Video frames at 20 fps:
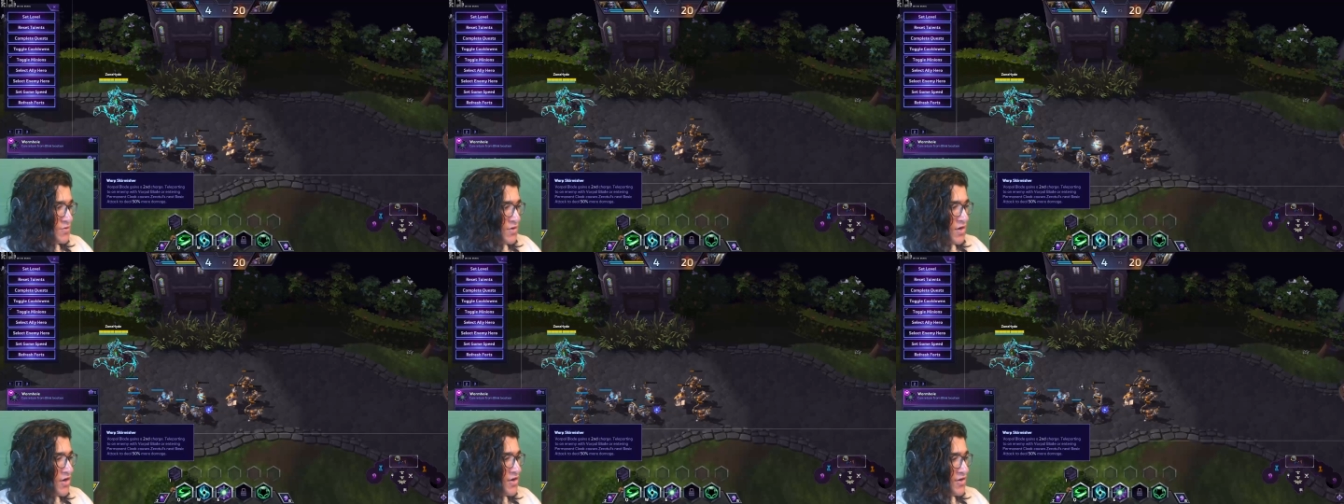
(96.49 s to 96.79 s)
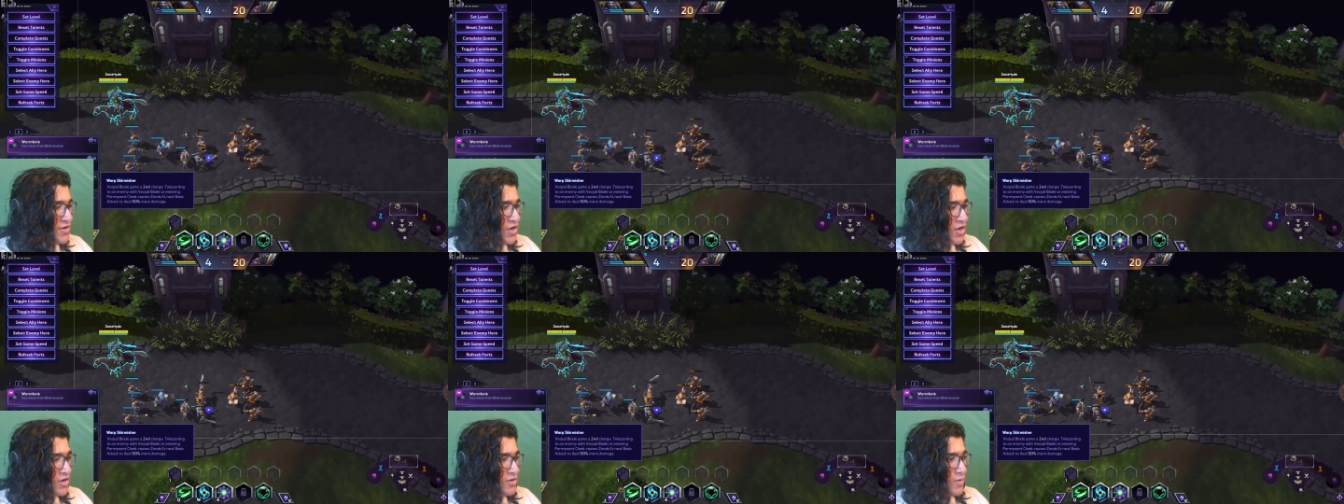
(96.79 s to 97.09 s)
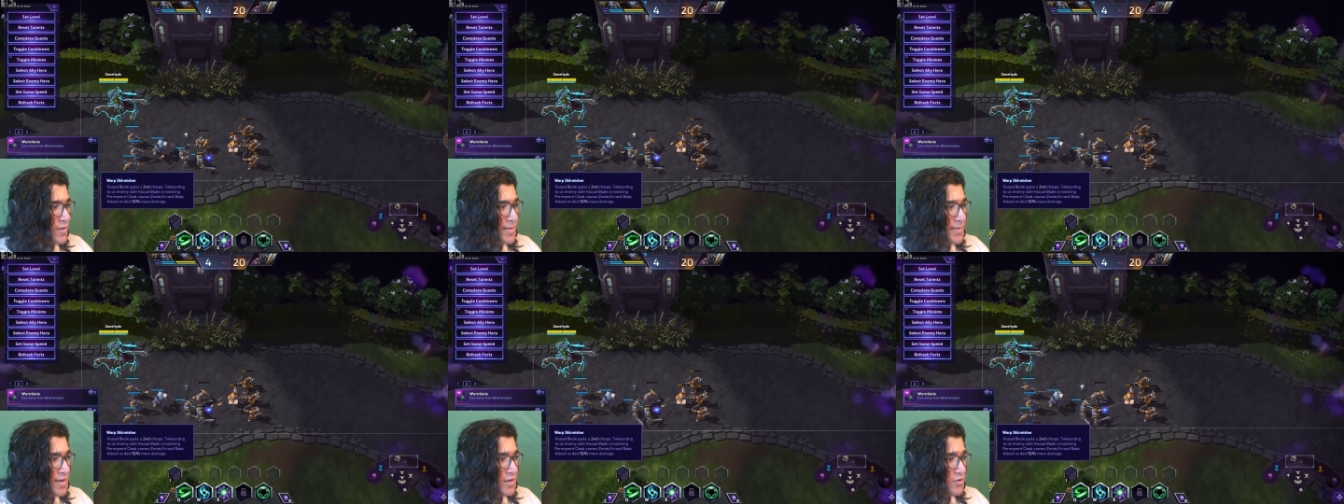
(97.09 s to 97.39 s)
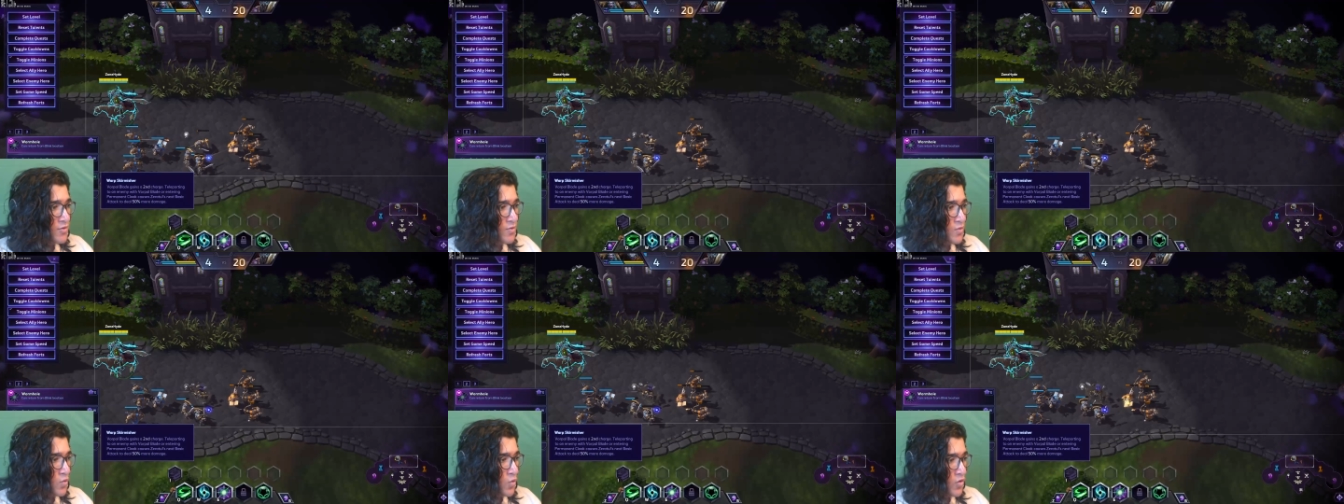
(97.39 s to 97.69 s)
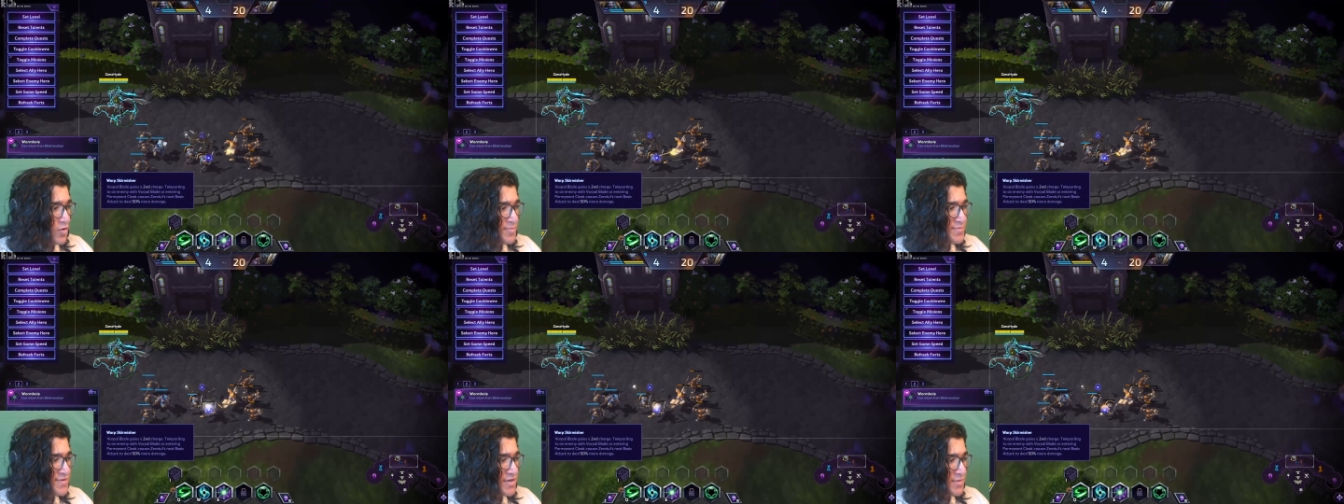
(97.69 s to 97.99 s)
We're not going to talk about
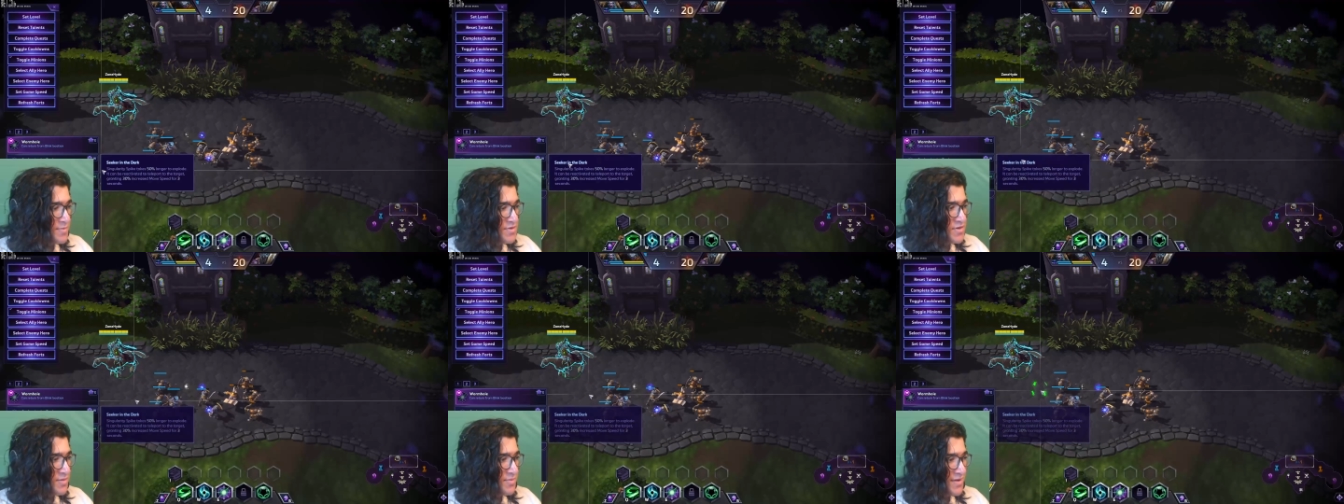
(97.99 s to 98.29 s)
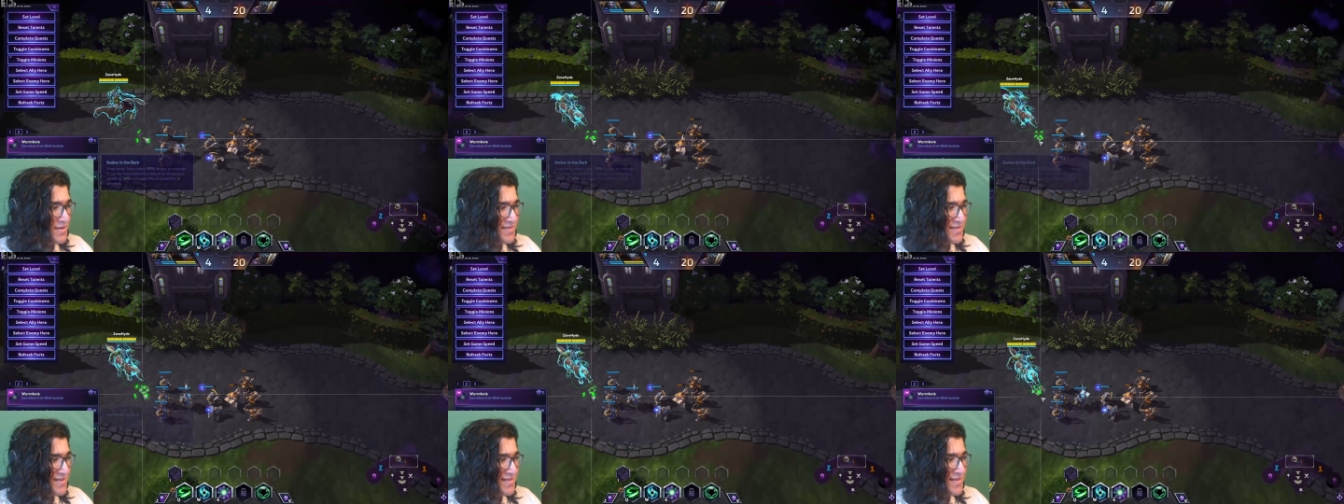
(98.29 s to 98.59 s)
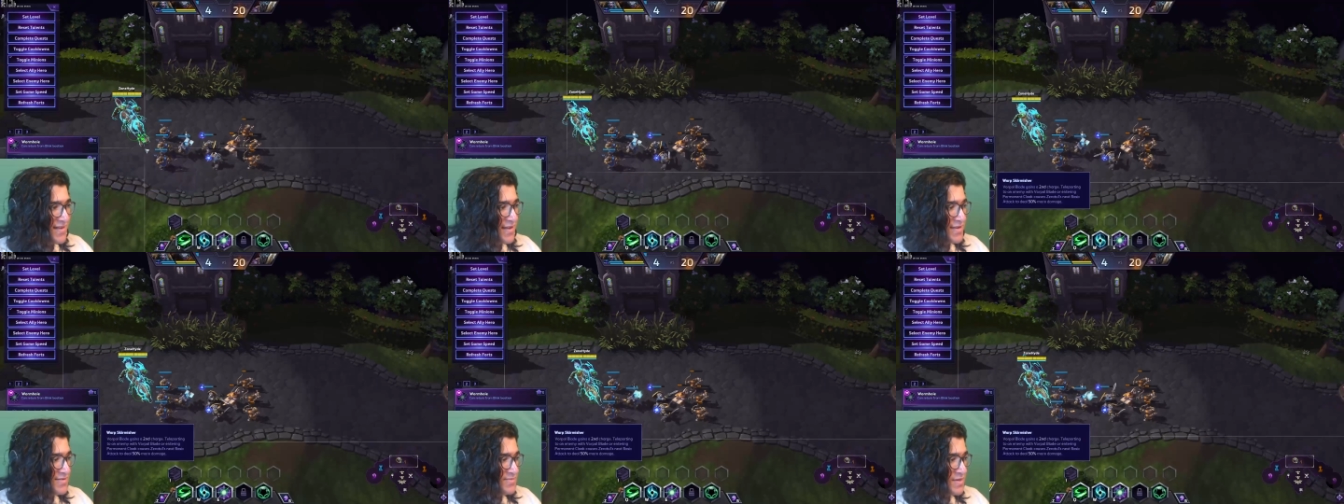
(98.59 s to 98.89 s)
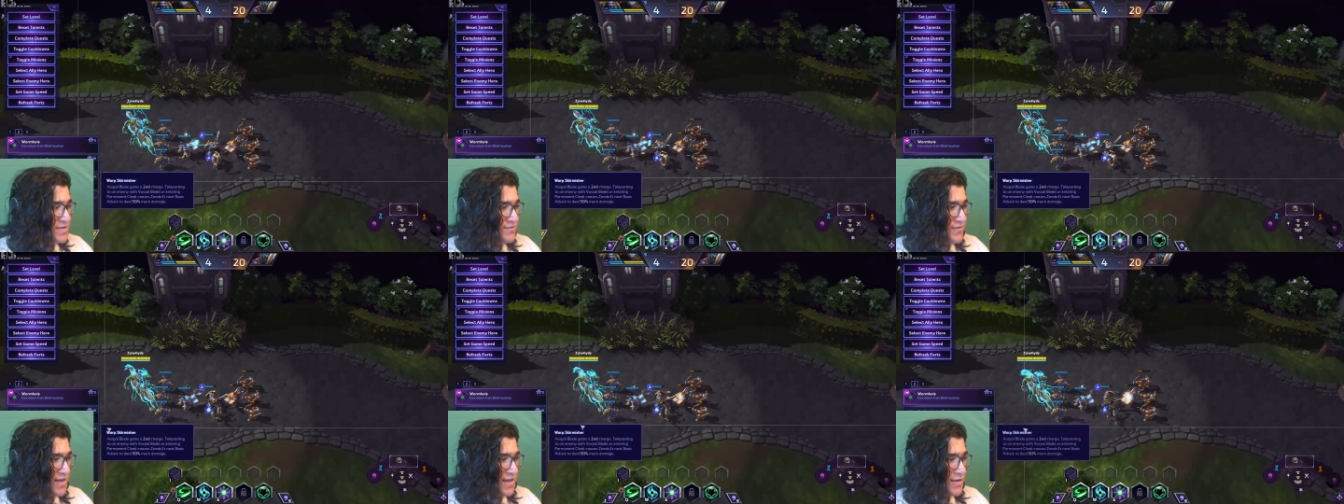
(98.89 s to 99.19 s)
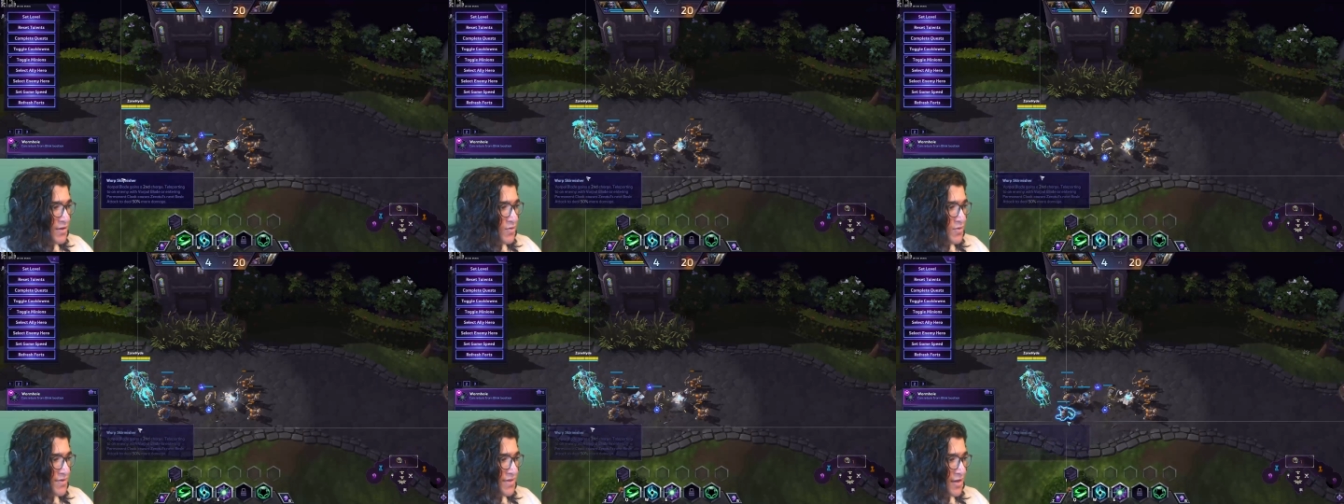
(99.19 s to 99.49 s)
Warp Skirmisher because it doesn't get as much
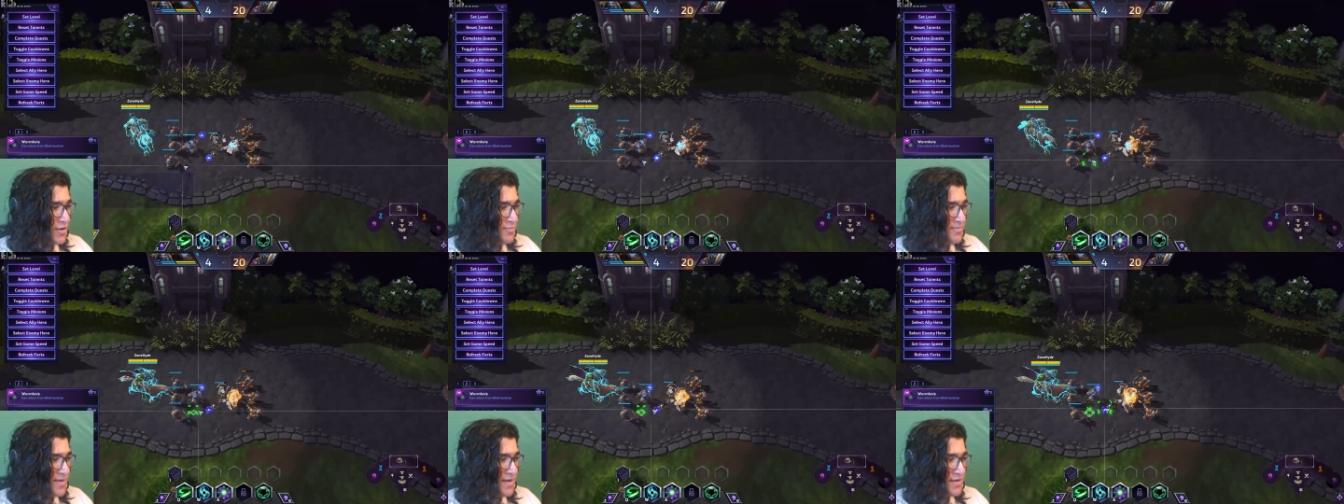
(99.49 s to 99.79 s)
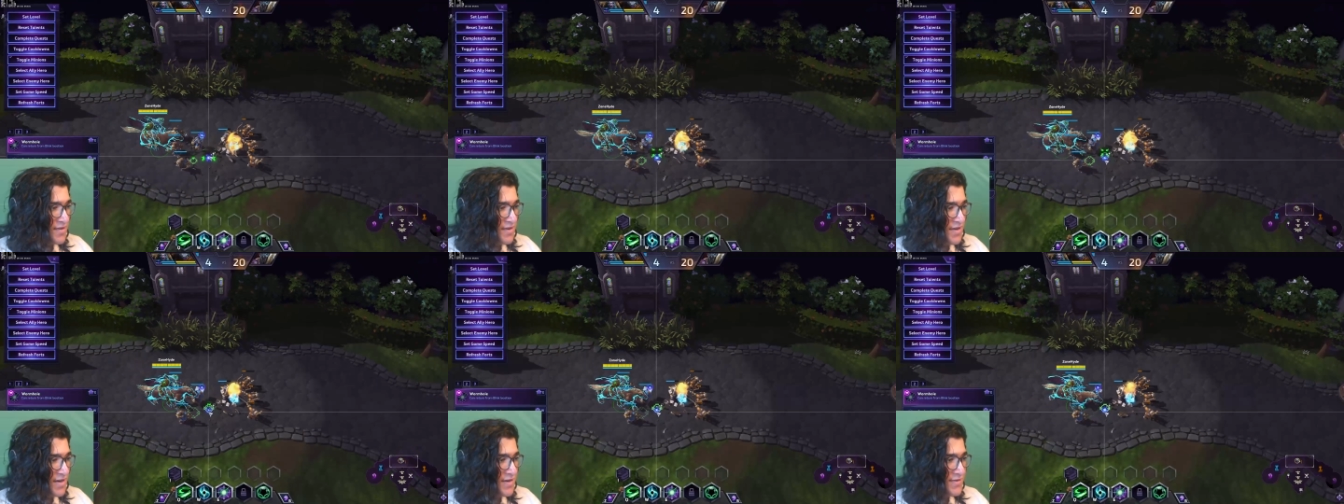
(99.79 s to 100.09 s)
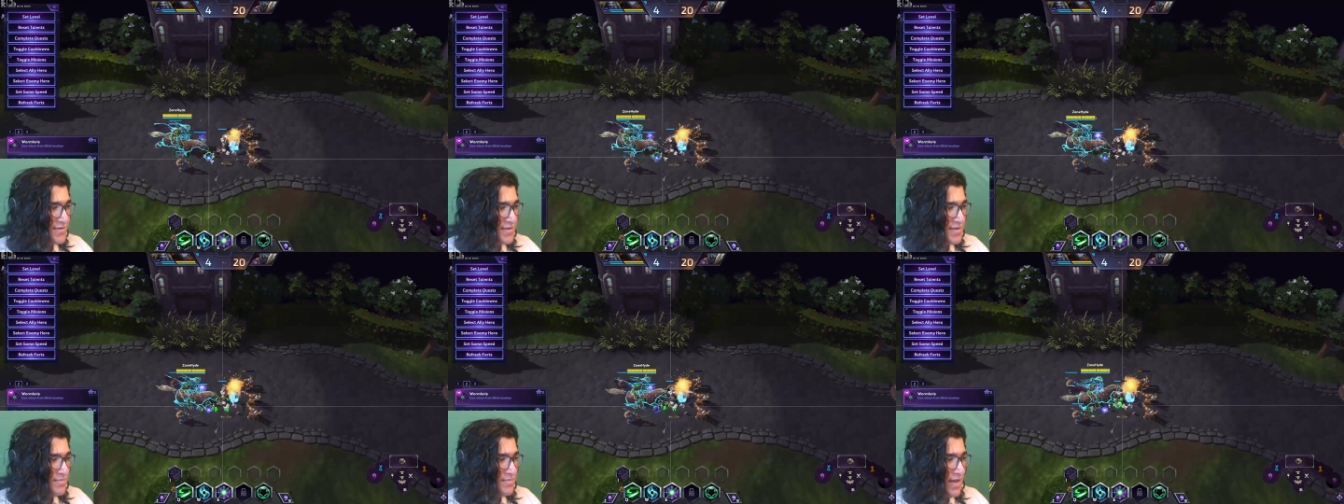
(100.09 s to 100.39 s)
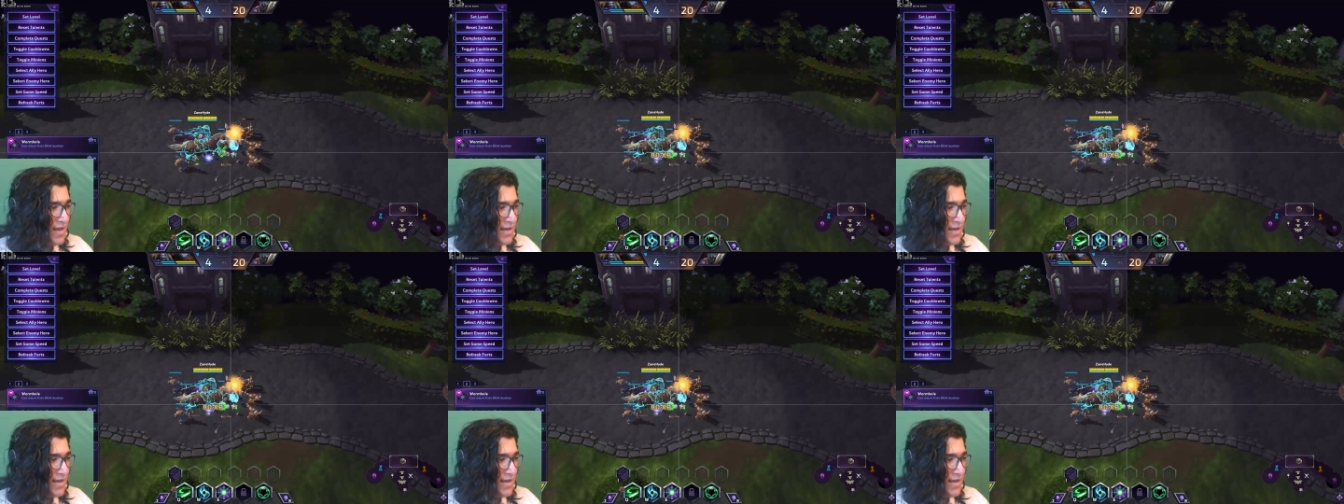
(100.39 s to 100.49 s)
value without Might of the Nerazim,